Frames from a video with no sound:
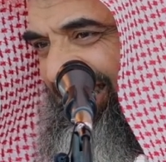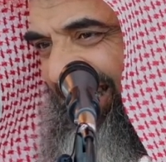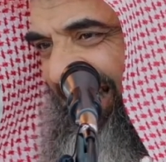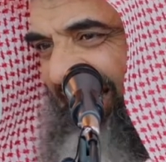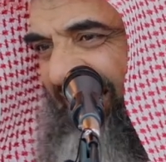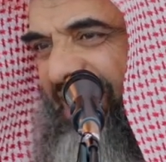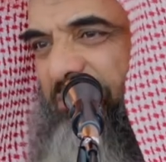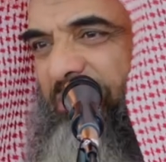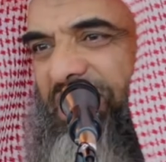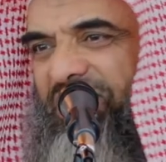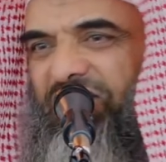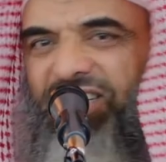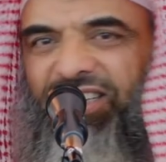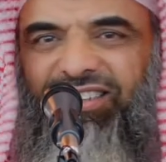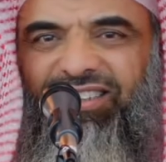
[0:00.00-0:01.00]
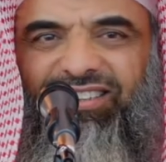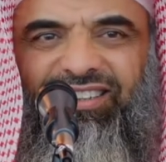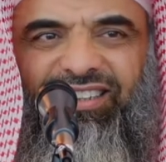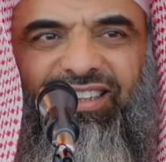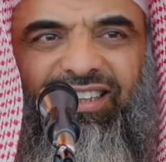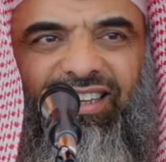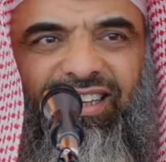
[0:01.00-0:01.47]
in the Masjid.
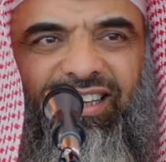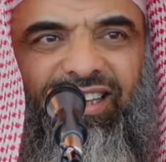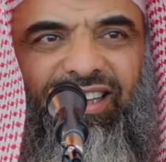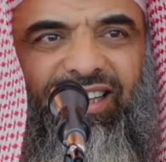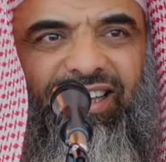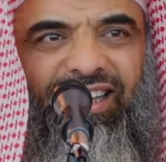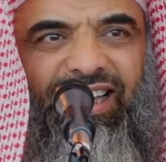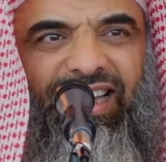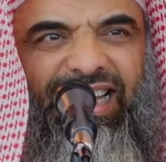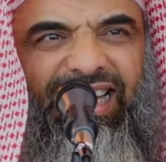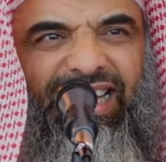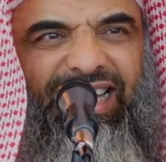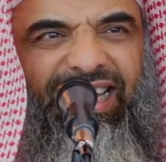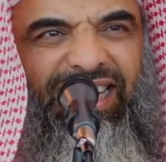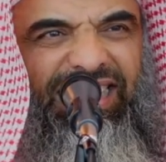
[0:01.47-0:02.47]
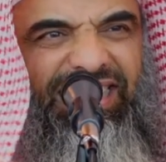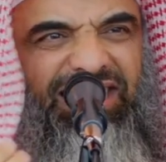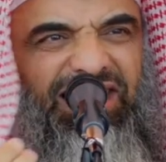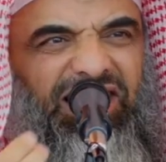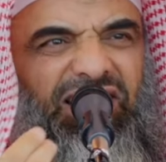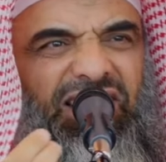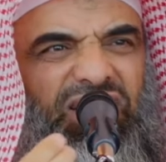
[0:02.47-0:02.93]

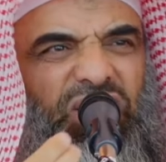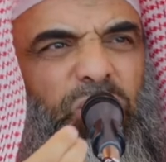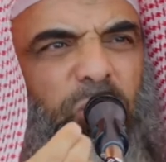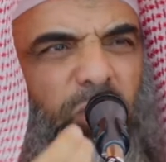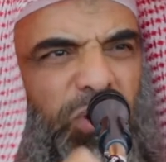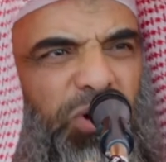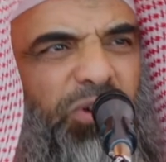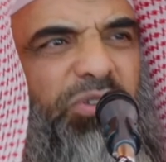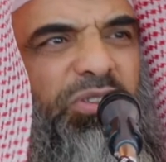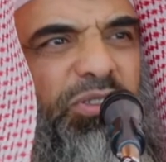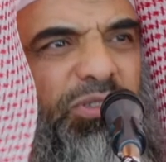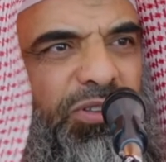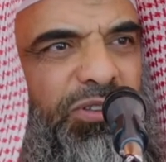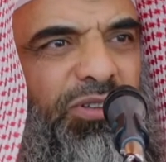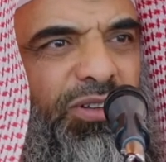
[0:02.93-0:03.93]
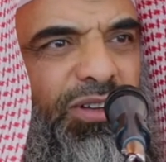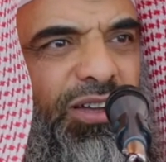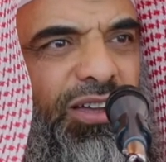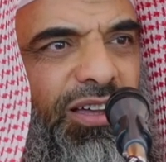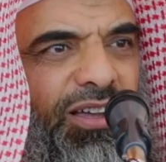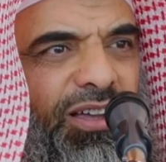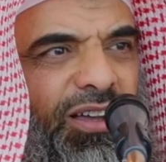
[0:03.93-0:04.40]
Isn't this worth
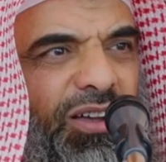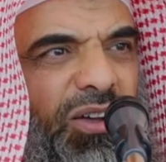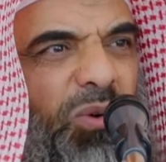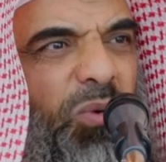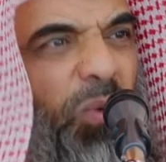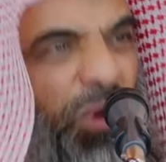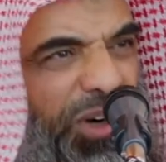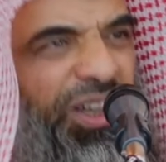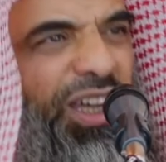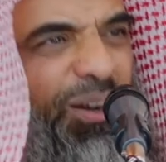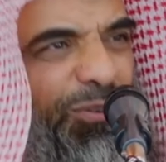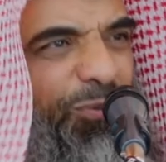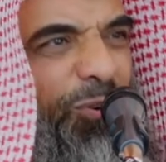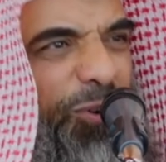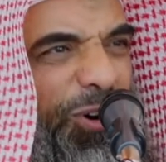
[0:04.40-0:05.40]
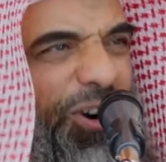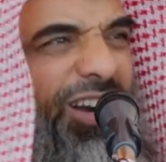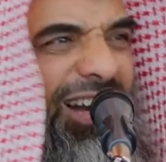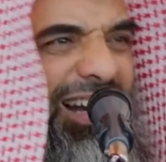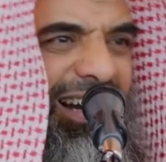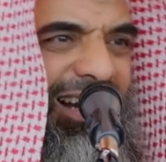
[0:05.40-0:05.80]
working for?